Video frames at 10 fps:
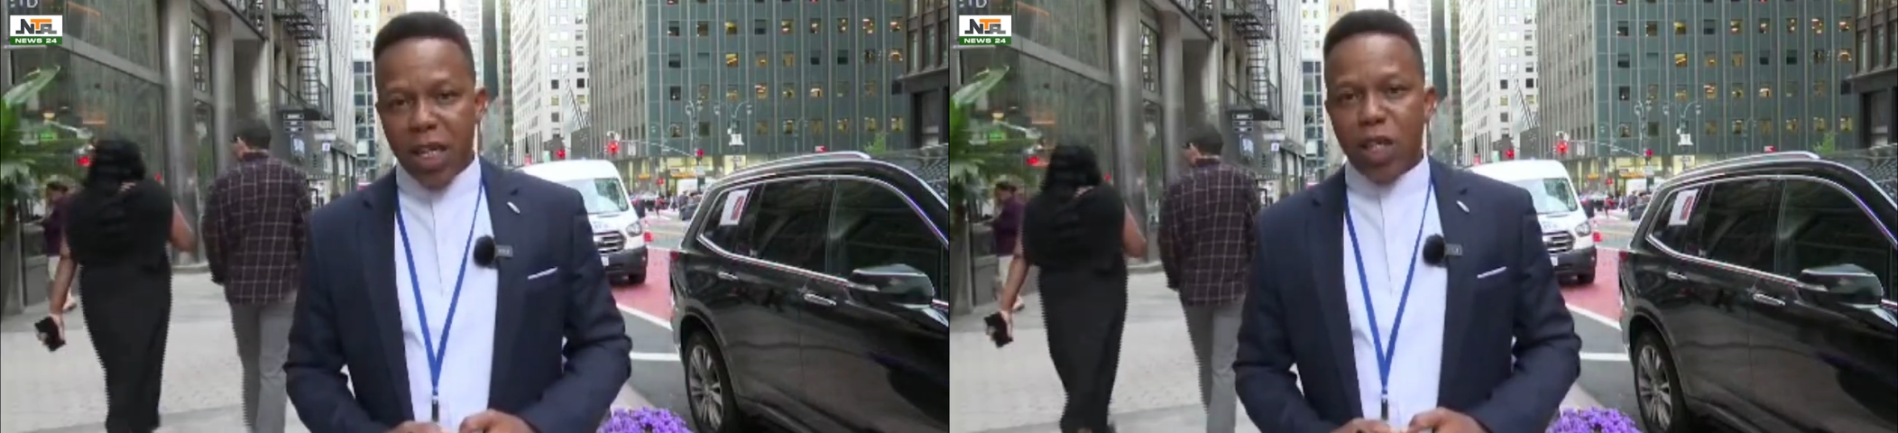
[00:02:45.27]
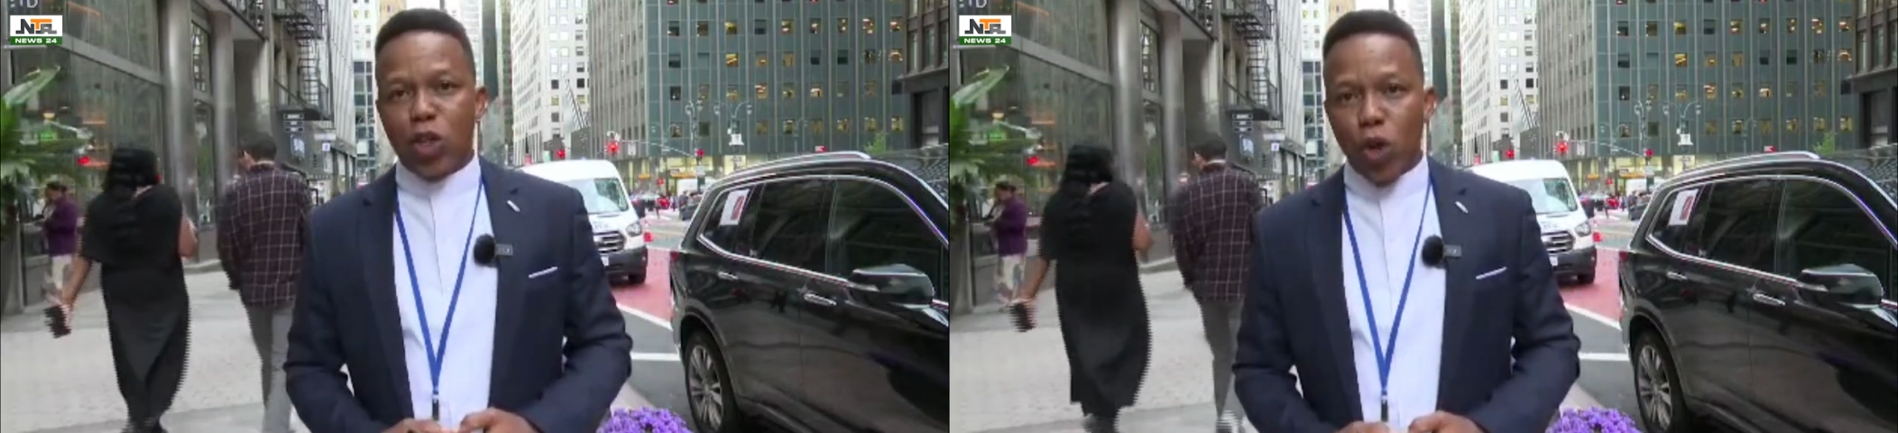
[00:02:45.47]

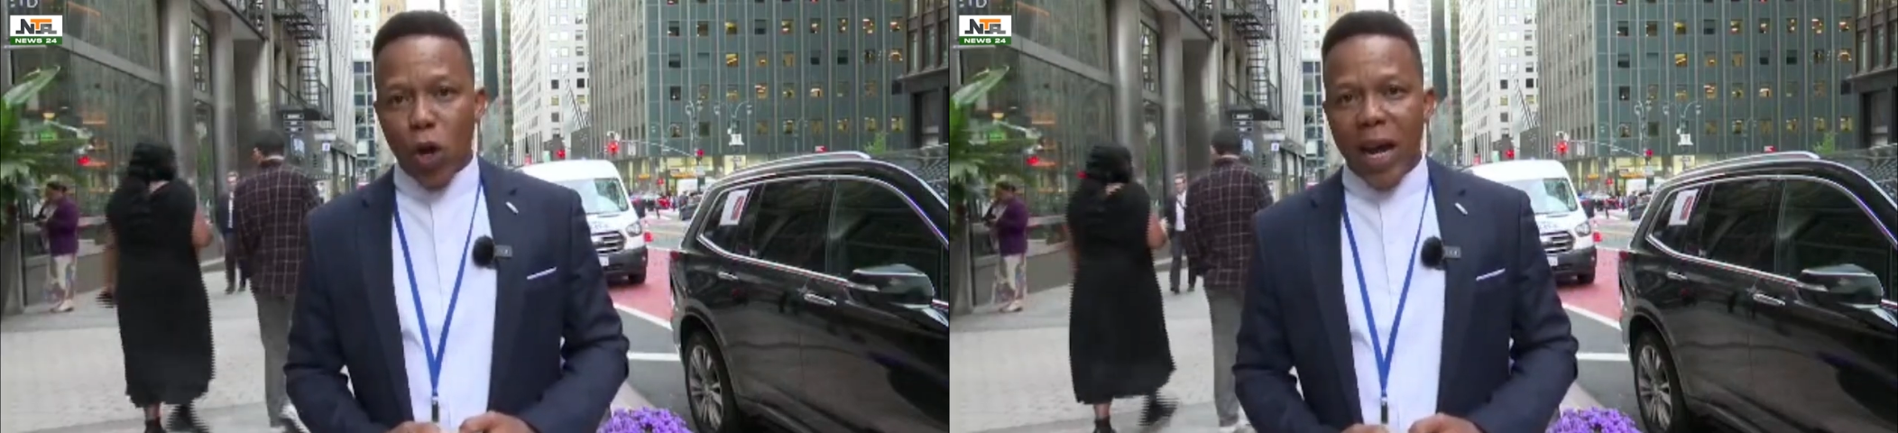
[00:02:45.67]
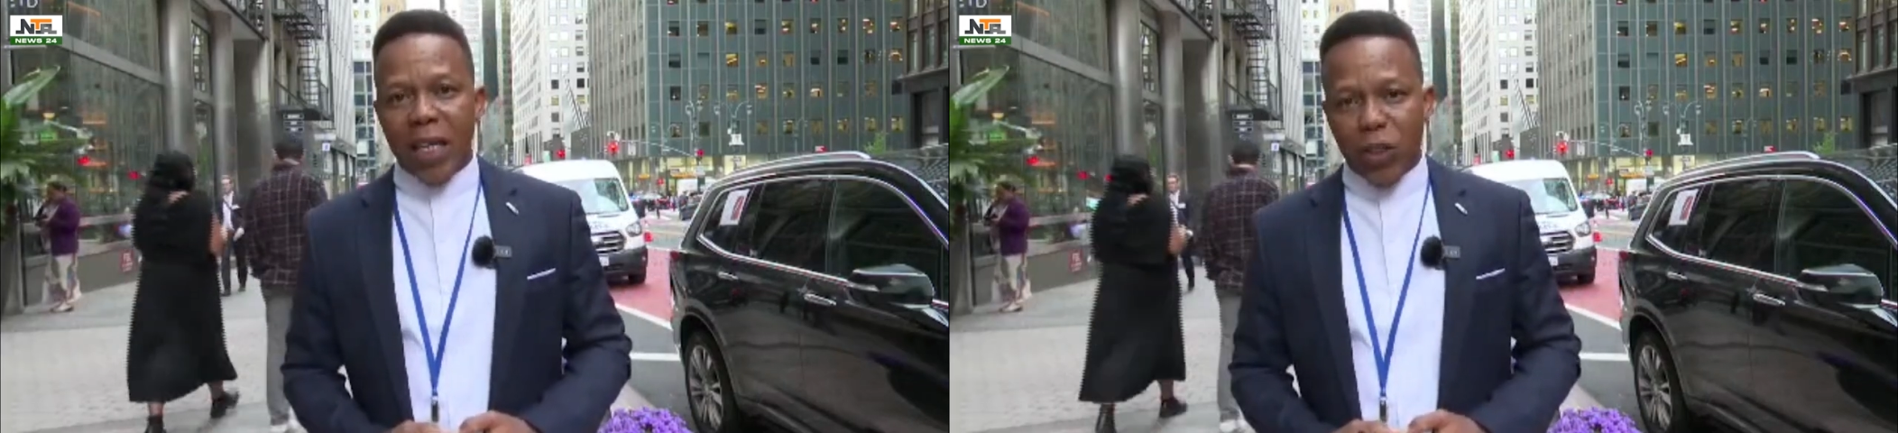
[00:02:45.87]
is no
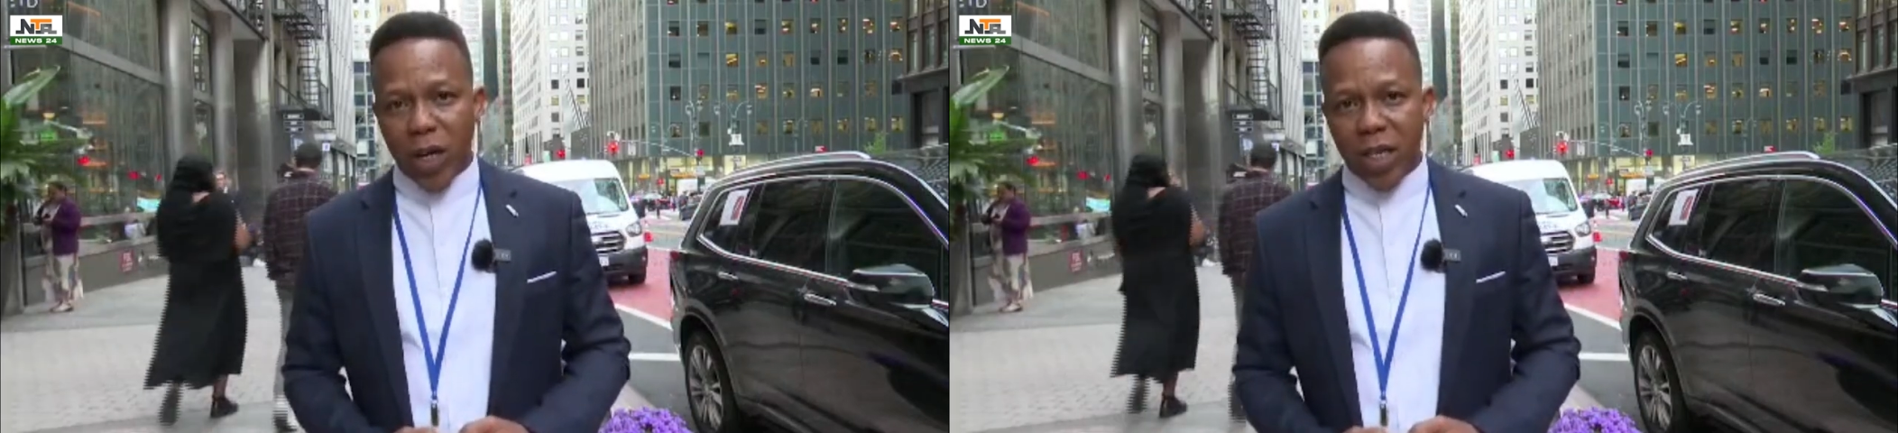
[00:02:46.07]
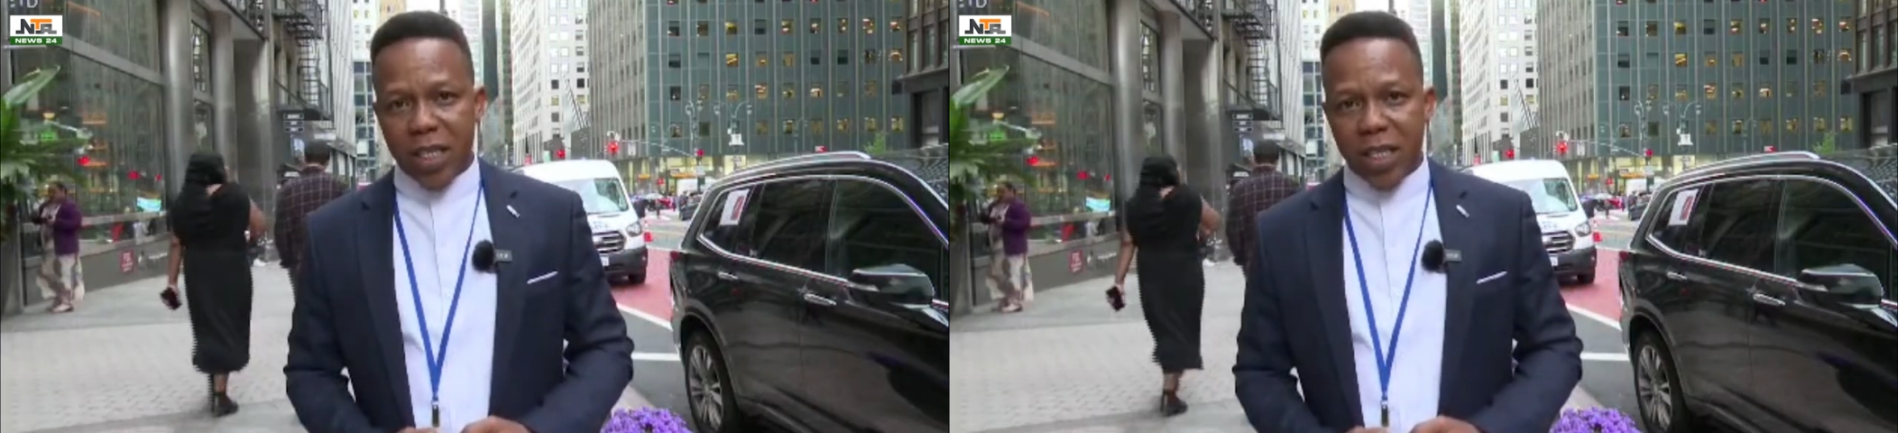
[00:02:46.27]
longer a
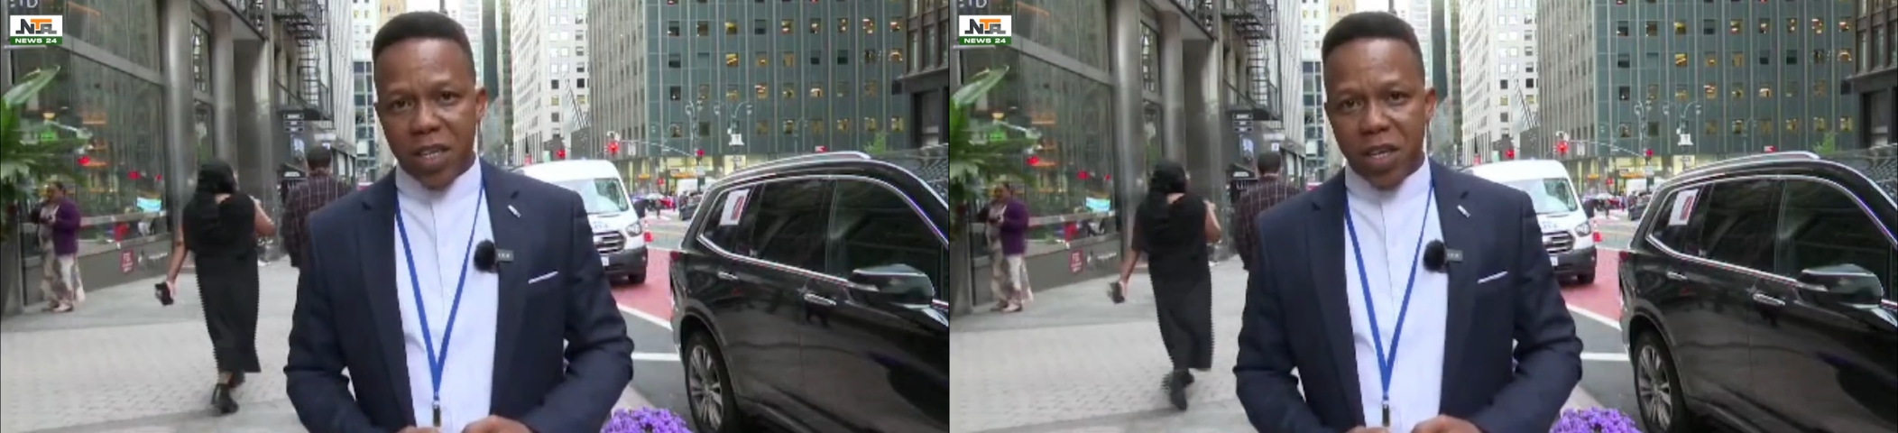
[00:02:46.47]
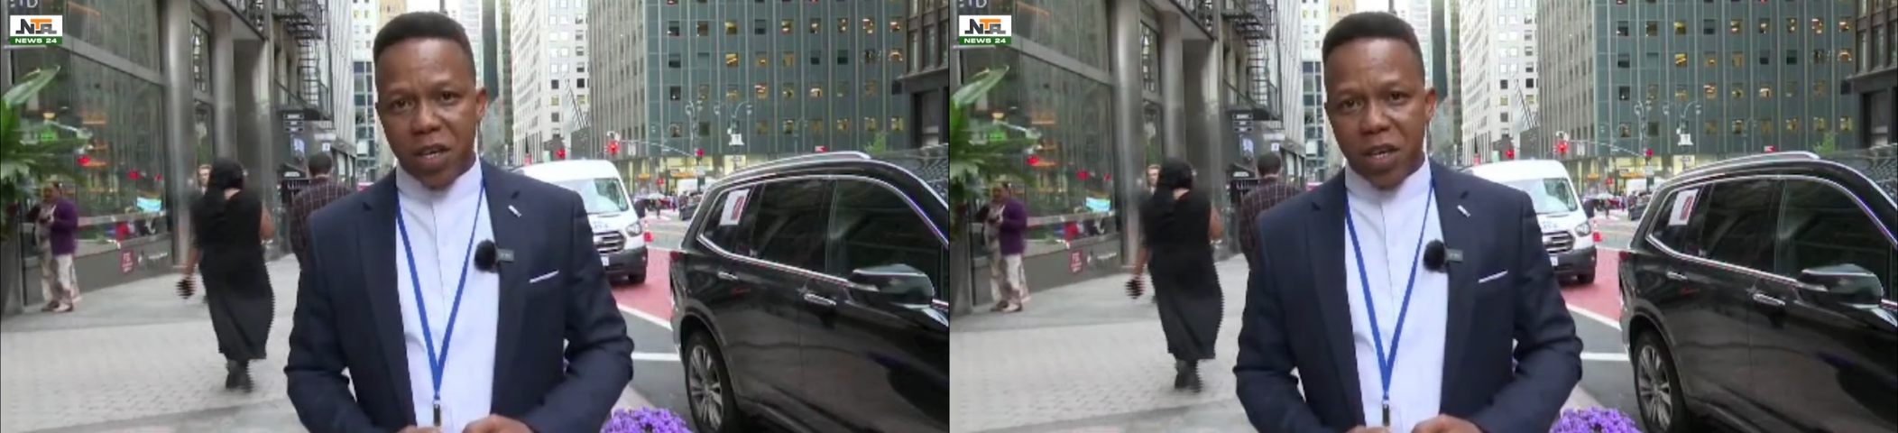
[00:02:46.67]
threat.